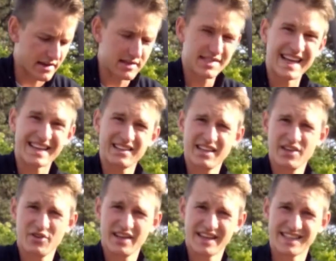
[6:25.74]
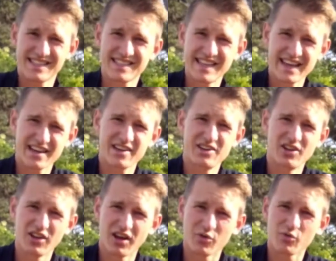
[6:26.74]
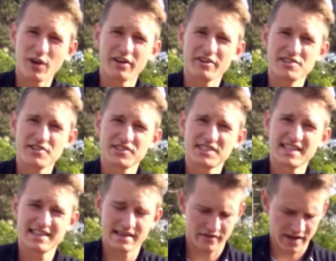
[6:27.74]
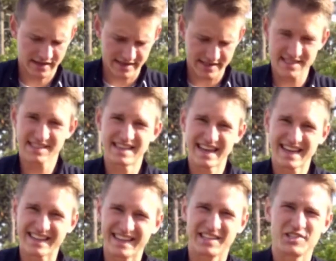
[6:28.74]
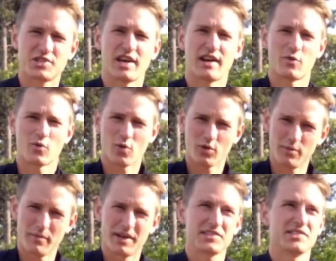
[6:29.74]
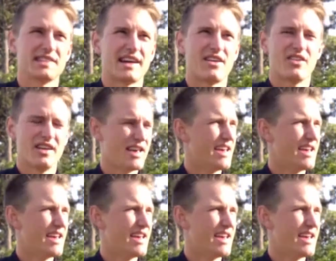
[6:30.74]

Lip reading: Secondly, you can get a stick. A lot of runners you'll see, they've got this stick and they just kind of roll the muscles out.